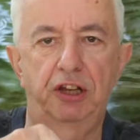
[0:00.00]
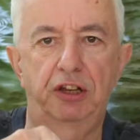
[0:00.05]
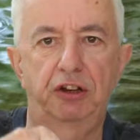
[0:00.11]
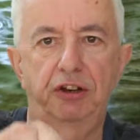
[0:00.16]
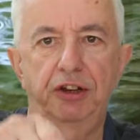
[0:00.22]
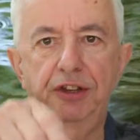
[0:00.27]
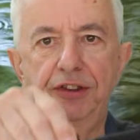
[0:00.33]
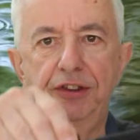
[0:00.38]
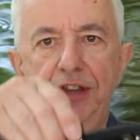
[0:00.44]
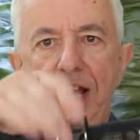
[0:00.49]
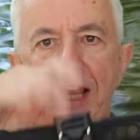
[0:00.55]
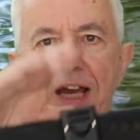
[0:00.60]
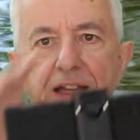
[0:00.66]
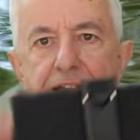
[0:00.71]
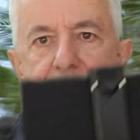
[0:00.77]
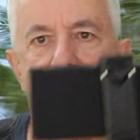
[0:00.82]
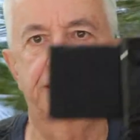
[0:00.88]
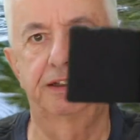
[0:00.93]
like
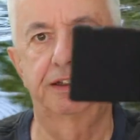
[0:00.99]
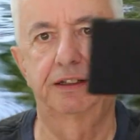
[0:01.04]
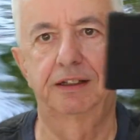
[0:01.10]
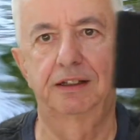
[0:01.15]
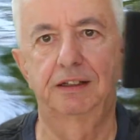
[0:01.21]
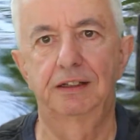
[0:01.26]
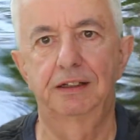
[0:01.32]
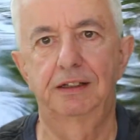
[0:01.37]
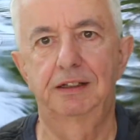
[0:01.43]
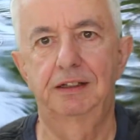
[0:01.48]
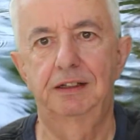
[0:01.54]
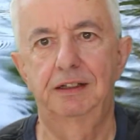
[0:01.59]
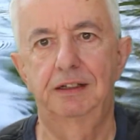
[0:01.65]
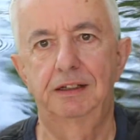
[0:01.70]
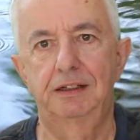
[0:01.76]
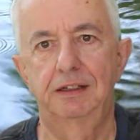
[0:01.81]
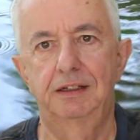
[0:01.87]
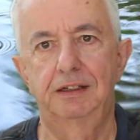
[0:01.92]
that,
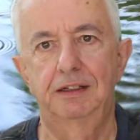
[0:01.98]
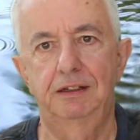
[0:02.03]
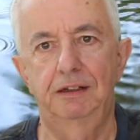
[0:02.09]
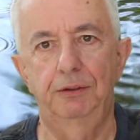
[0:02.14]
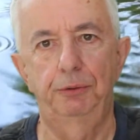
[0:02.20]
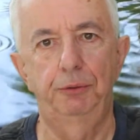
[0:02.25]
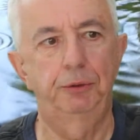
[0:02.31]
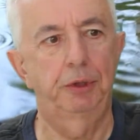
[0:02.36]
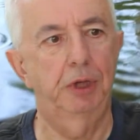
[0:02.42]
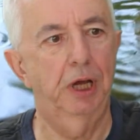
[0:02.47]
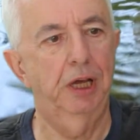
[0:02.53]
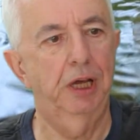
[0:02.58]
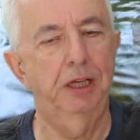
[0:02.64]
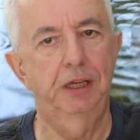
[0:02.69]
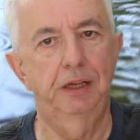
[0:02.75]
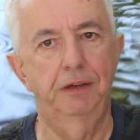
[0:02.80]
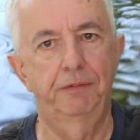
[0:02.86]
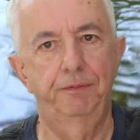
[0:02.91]

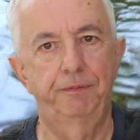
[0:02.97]
okay,